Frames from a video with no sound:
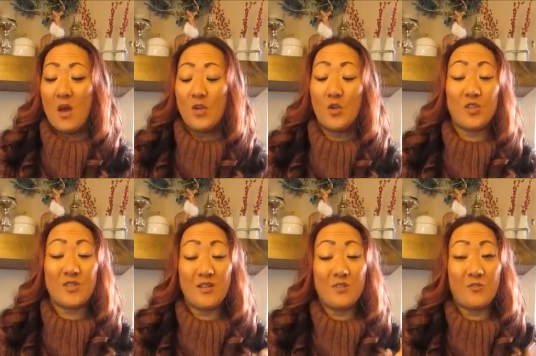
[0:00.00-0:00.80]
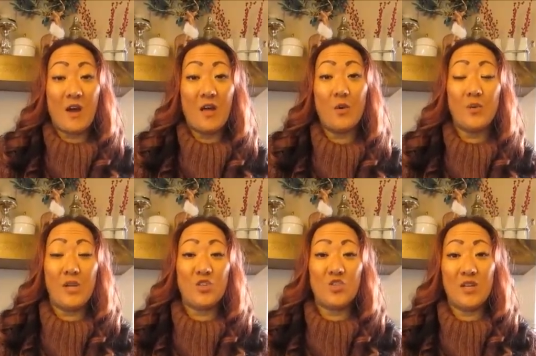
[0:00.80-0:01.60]
you just need to follow
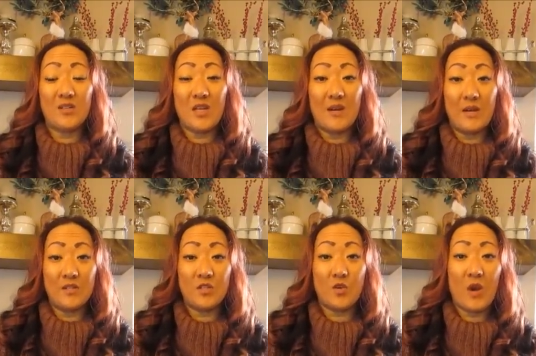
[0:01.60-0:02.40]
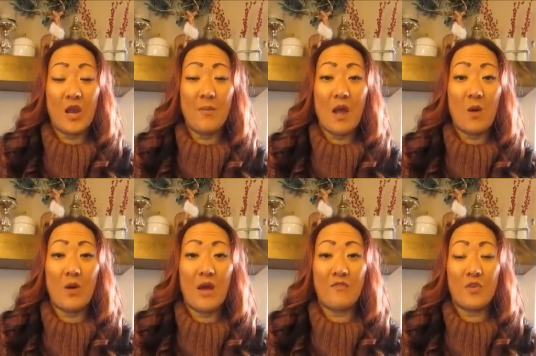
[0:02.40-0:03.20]
Neat Cheeks on Instagram. I will
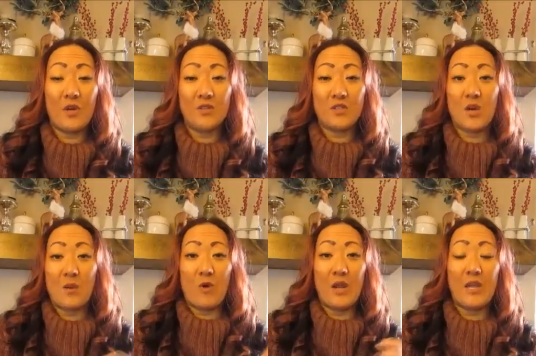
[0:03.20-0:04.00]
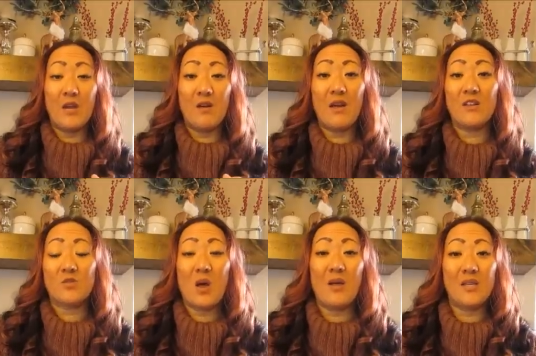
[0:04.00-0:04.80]
have their Instagram right here, as
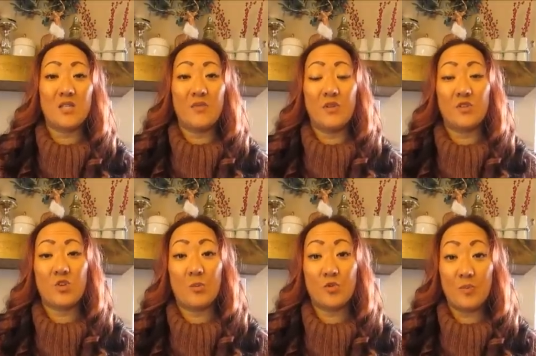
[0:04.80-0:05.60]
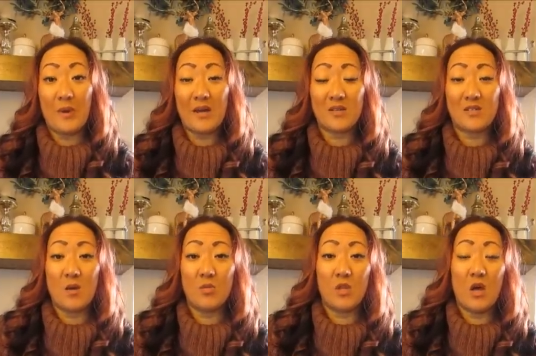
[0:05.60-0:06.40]
well as in the description box
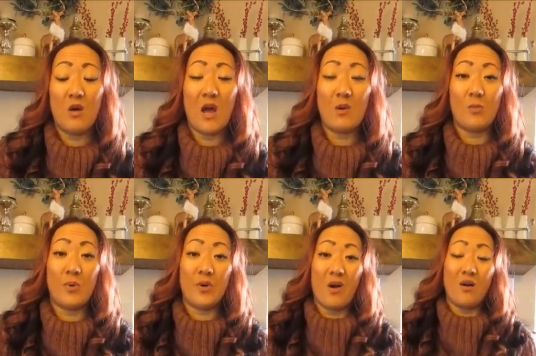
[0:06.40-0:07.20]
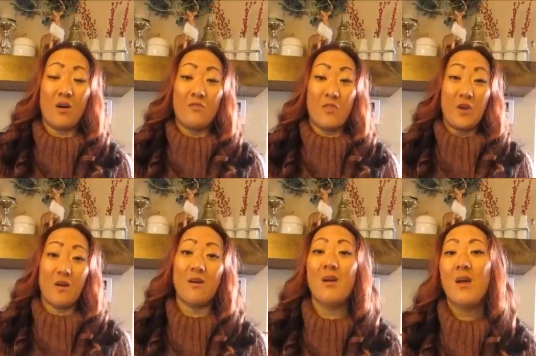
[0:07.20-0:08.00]
down below. I will put all of
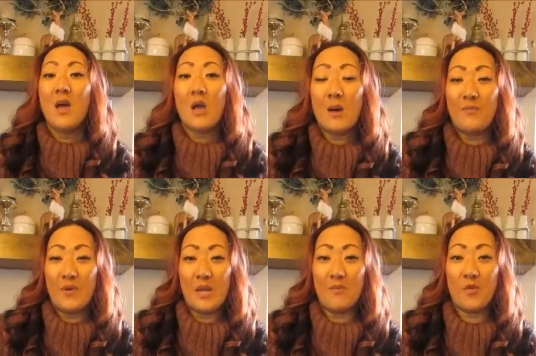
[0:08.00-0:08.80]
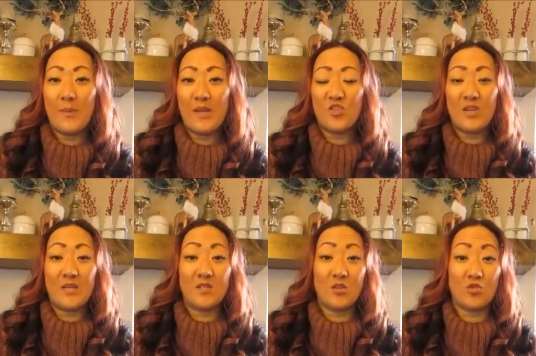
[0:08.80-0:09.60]
their company information
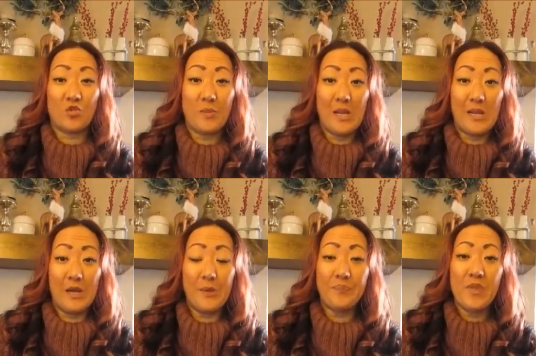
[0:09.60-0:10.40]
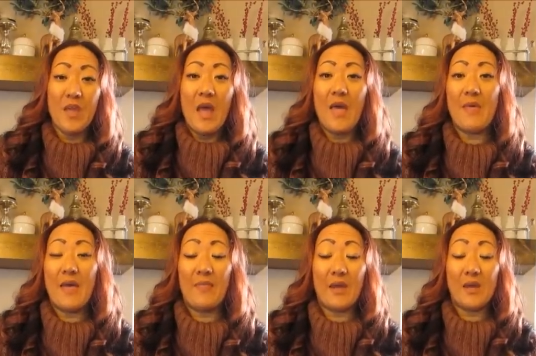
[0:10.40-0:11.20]
and social media. And
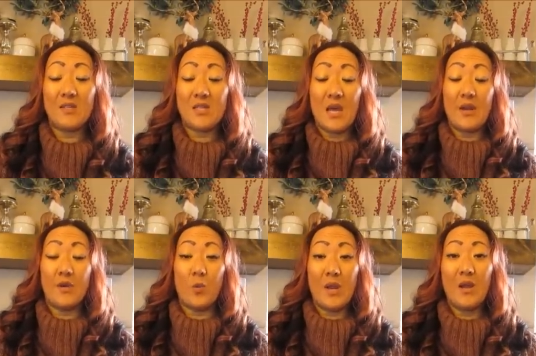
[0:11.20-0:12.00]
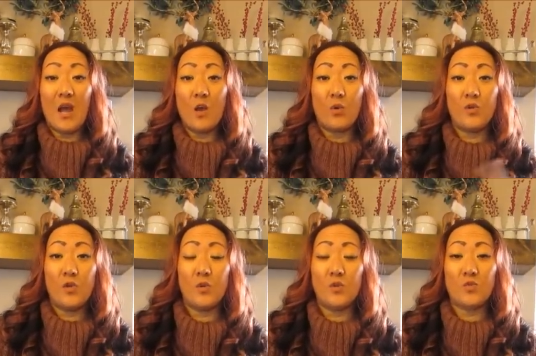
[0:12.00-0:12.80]
then, like I said, in a week, I will
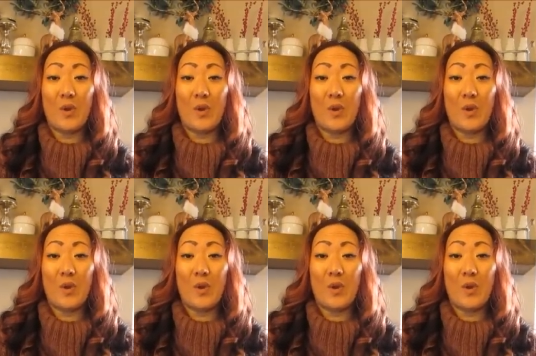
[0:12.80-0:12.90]
use